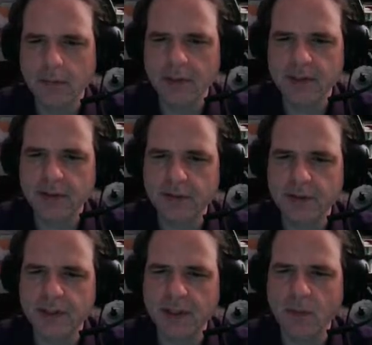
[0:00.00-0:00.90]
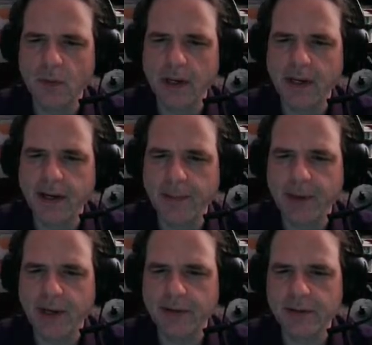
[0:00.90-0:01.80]
it's interesting why I
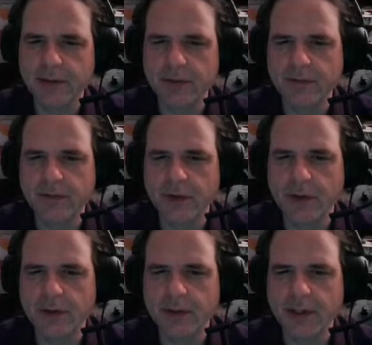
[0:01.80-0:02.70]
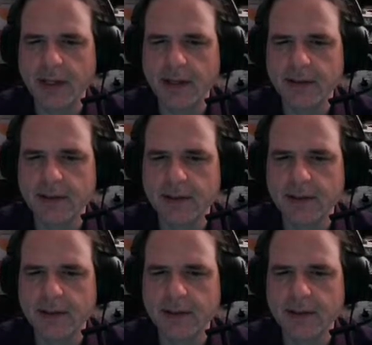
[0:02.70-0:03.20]
bothered to invert that.